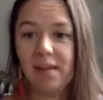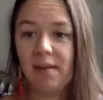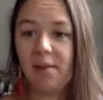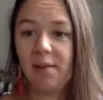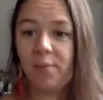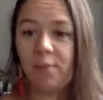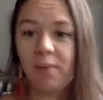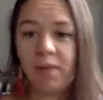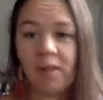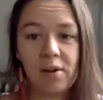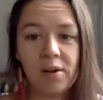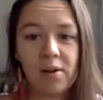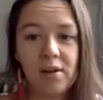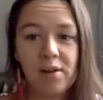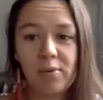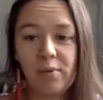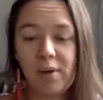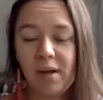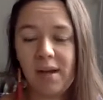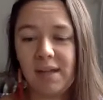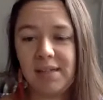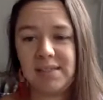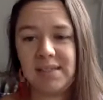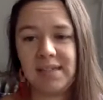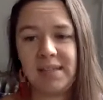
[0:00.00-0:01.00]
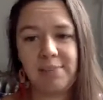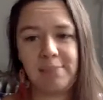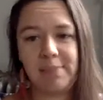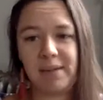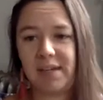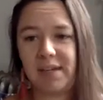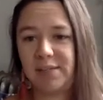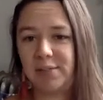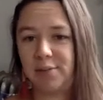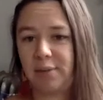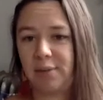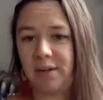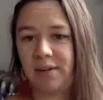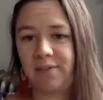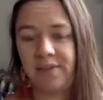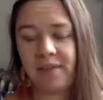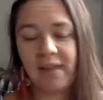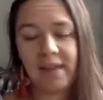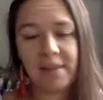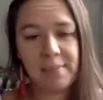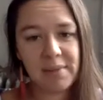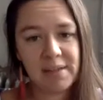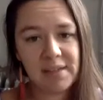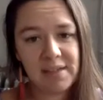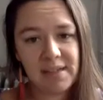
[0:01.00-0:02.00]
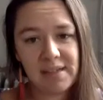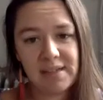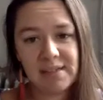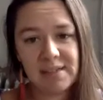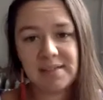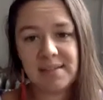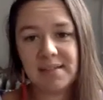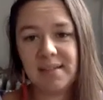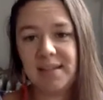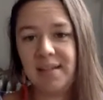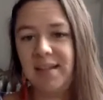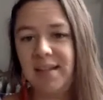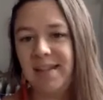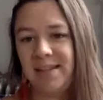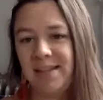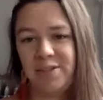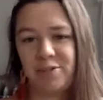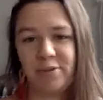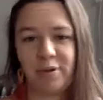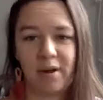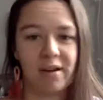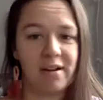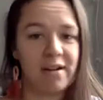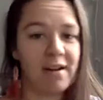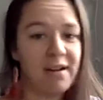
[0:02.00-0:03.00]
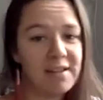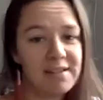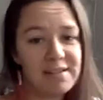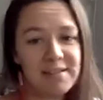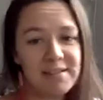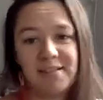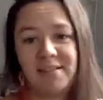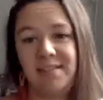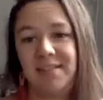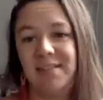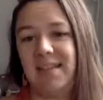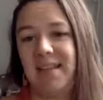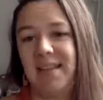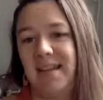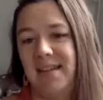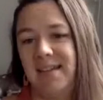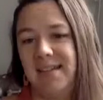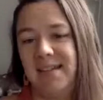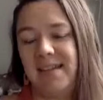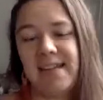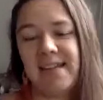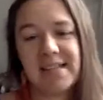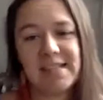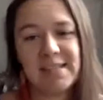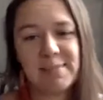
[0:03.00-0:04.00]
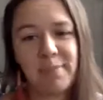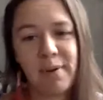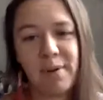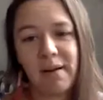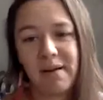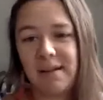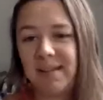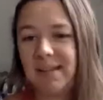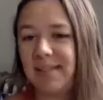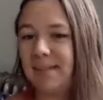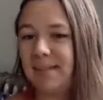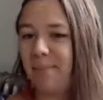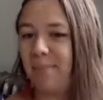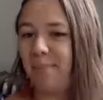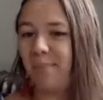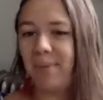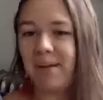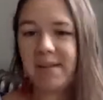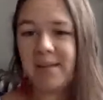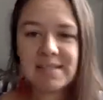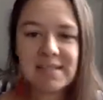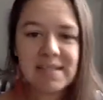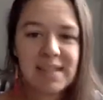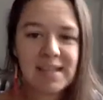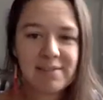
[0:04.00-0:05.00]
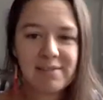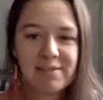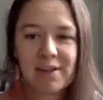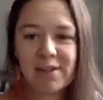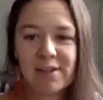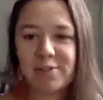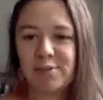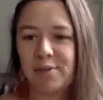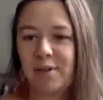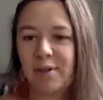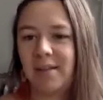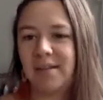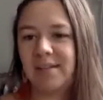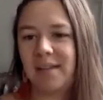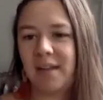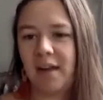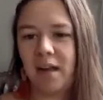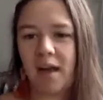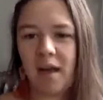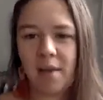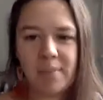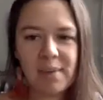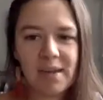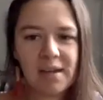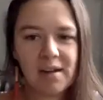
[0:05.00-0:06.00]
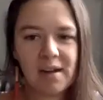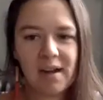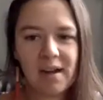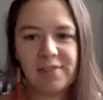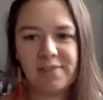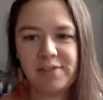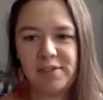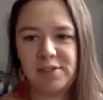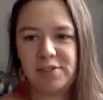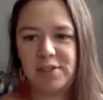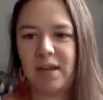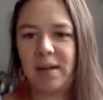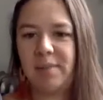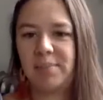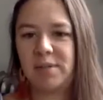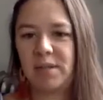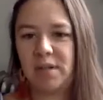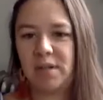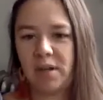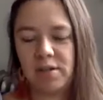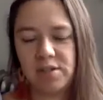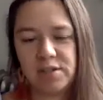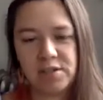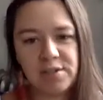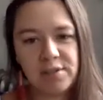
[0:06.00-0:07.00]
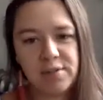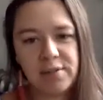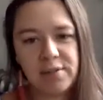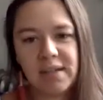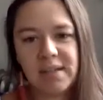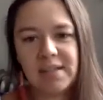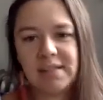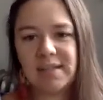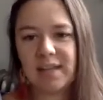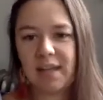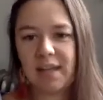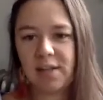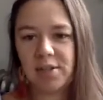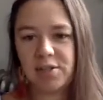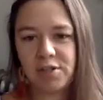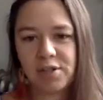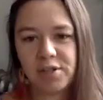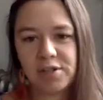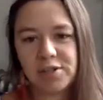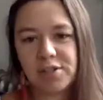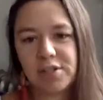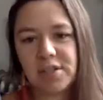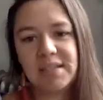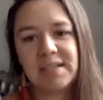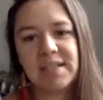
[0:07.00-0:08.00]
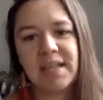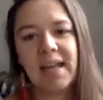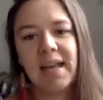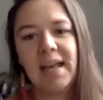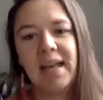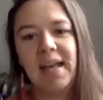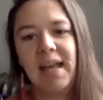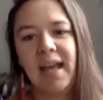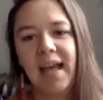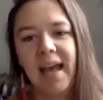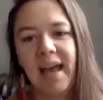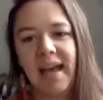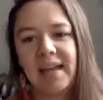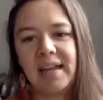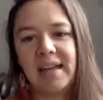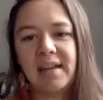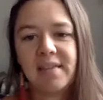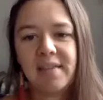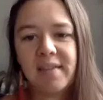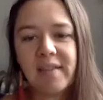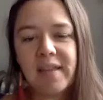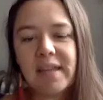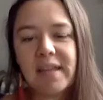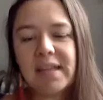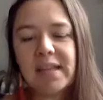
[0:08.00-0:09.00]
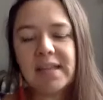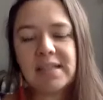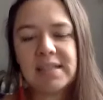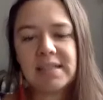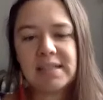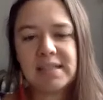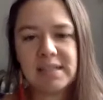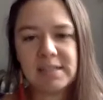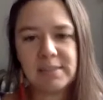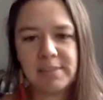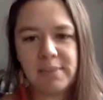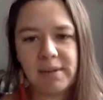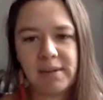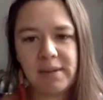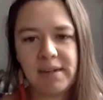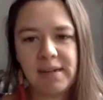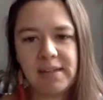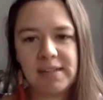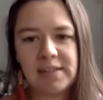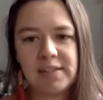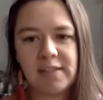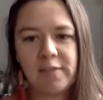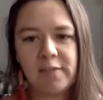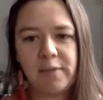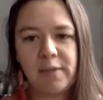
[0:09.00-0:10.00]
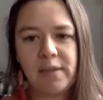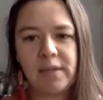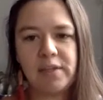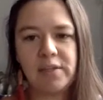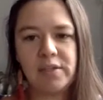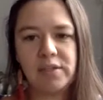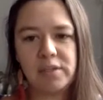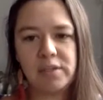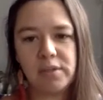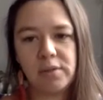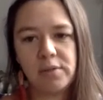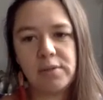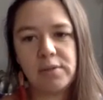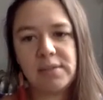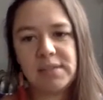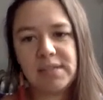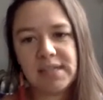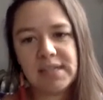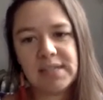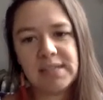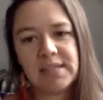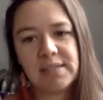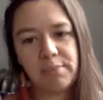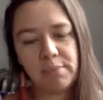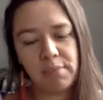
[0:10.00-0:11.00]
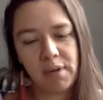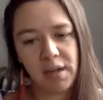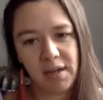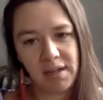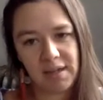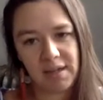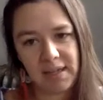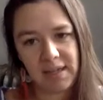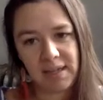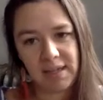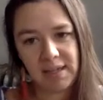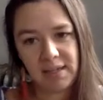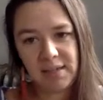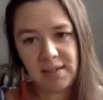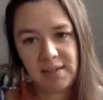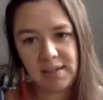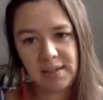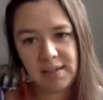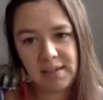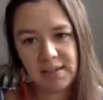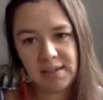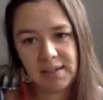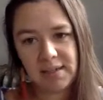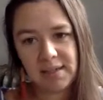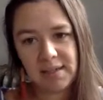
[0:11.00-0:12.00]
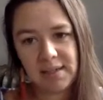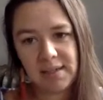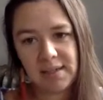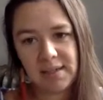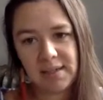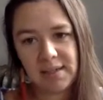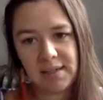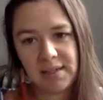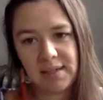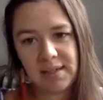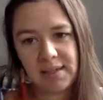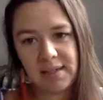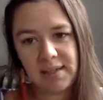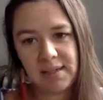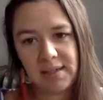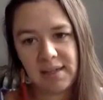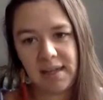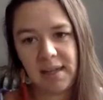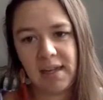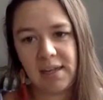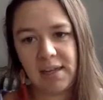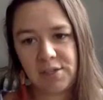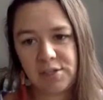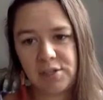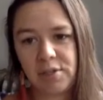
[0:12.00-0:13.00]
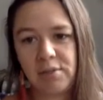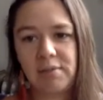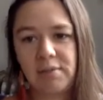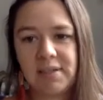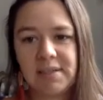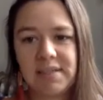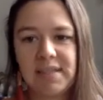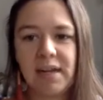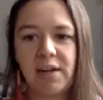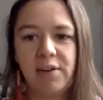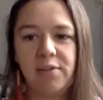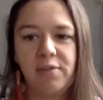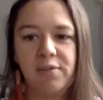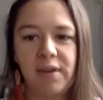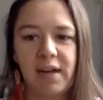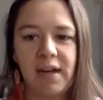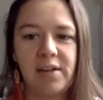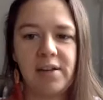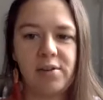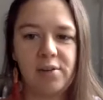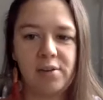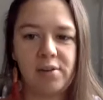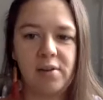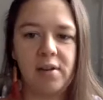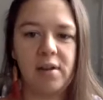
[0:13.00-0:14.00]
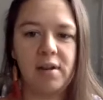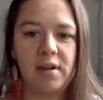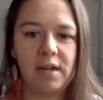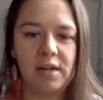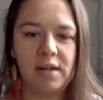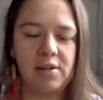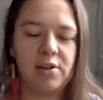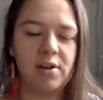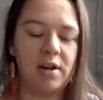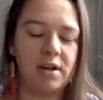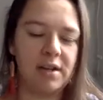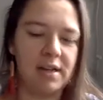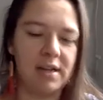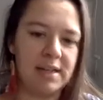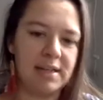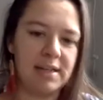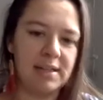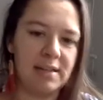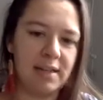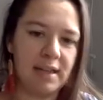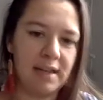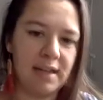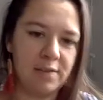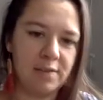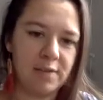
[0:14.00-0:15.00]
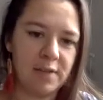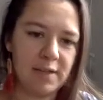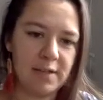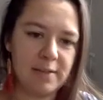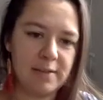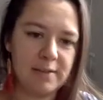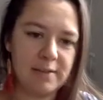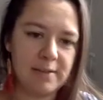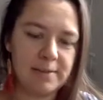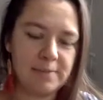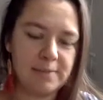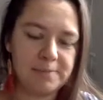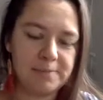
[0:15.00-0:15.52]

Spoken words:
We all want to get back to our families, to our concerts and dance parties and bustling restaurants and humming coffee shops and our students and churches. And I think this experience of being so disembodied has shown us how vital our incarnated life is.